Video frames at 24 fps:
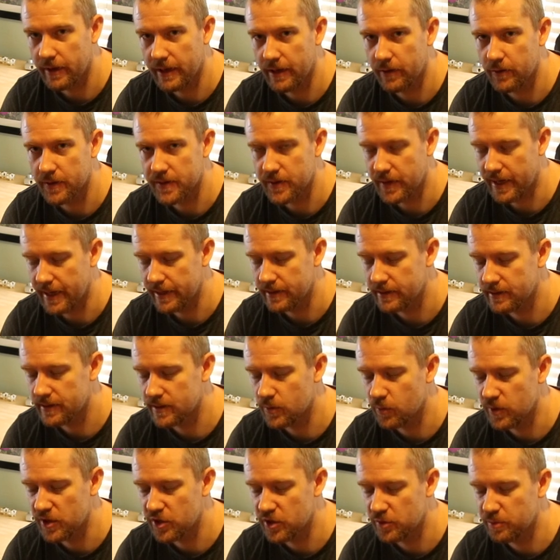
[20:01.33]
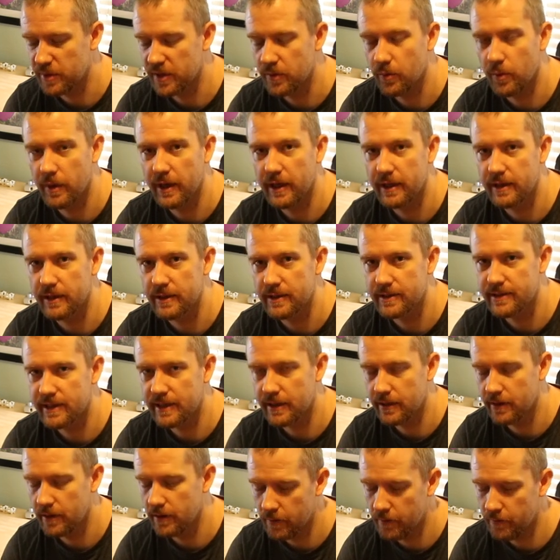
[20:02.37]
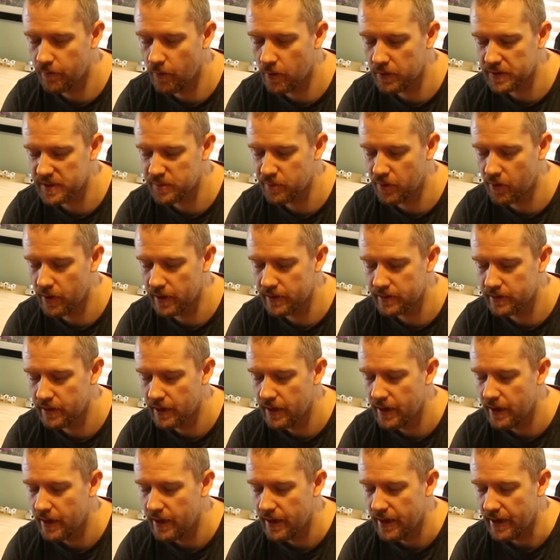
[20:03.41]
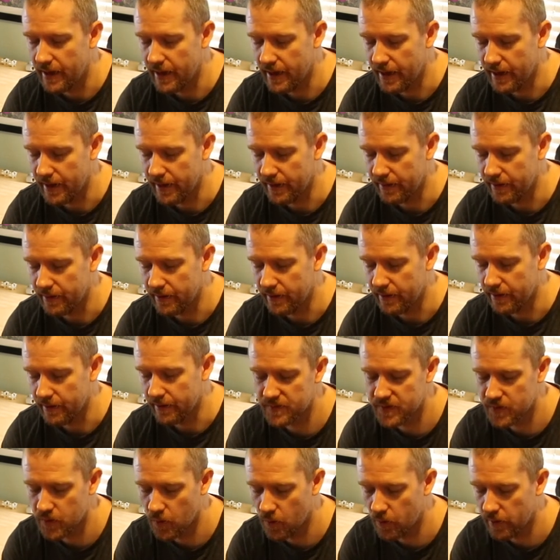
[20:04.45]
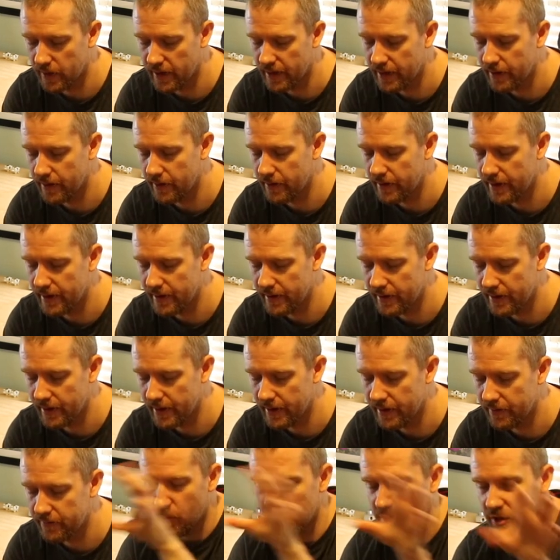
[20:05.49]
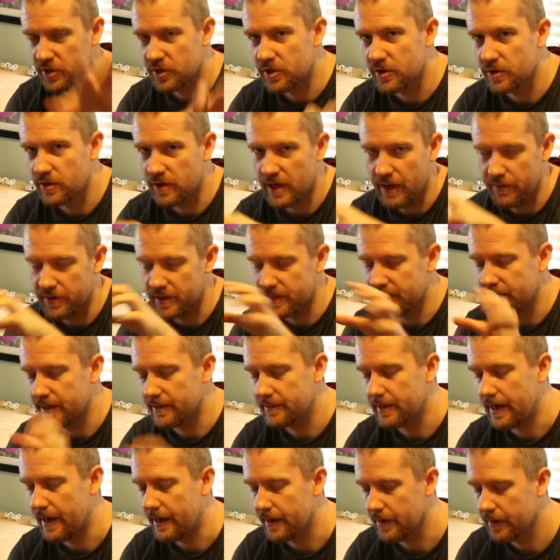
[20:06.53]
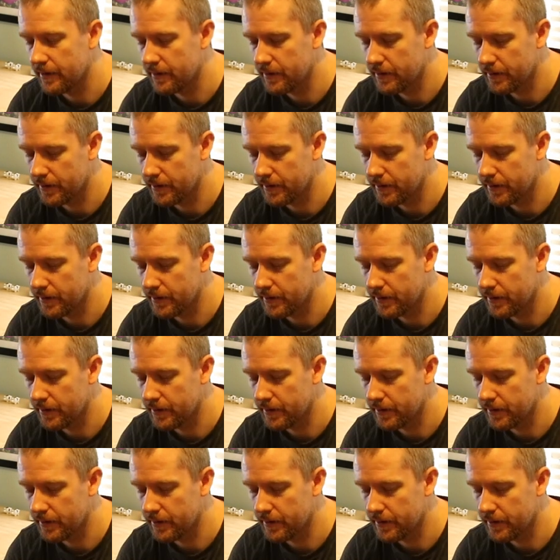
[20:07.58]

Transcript: also can switch between a single focus point and zone AF, which covers the entire